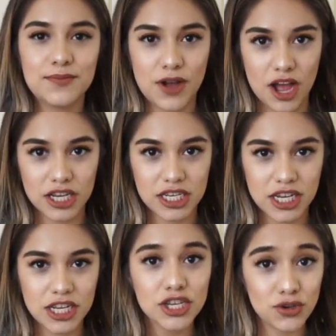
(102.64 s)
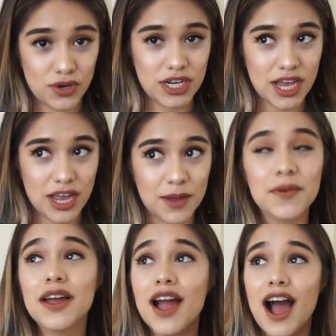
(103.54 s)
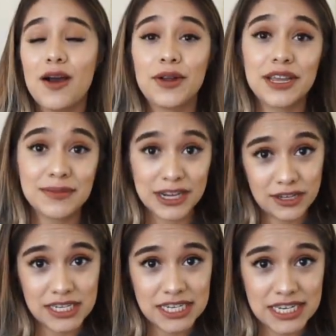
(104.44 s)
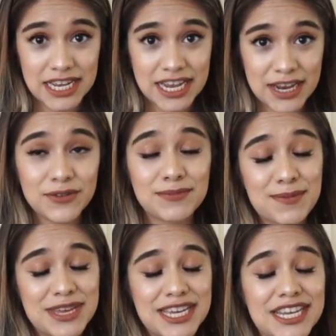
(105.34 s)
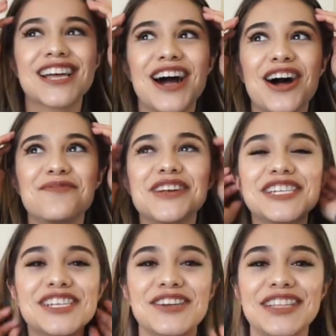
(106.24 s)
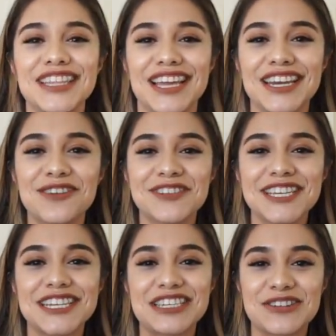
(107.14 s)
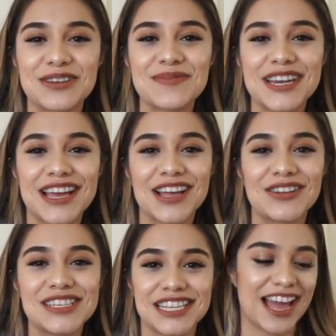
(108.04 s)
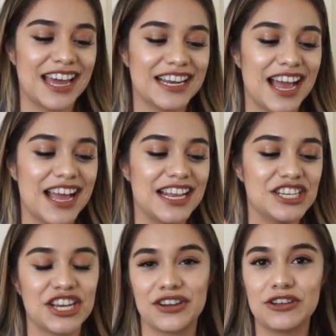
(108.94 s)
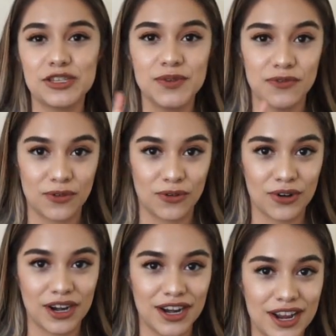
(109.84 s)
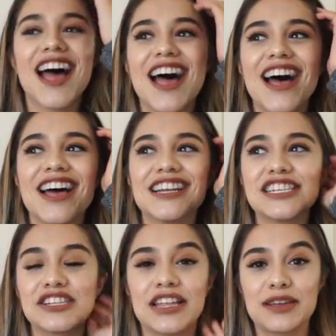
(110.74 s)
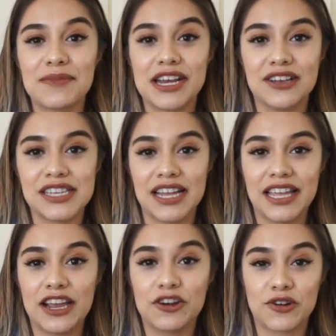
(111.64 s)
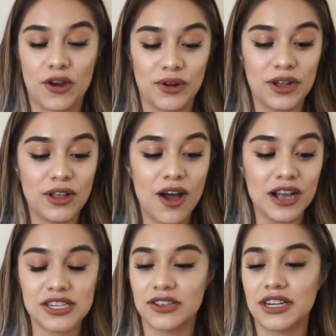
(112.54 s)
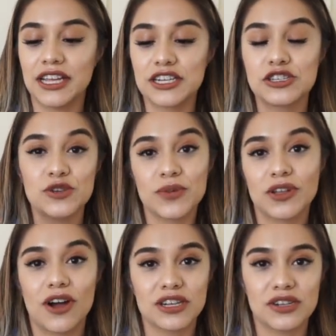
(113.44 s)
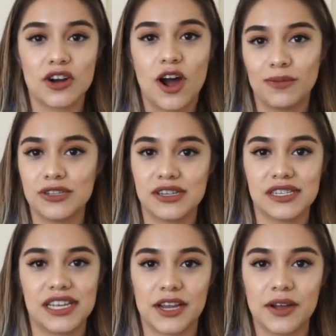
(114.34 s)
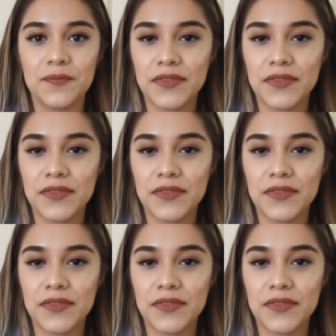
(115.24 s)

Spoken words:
Pause. Story time. I want to get my nails done today with my bae. So the lady was like doing my nails and had gel nails before, and so like my nails had like grown a lot, so they're like super long, so it almost looks like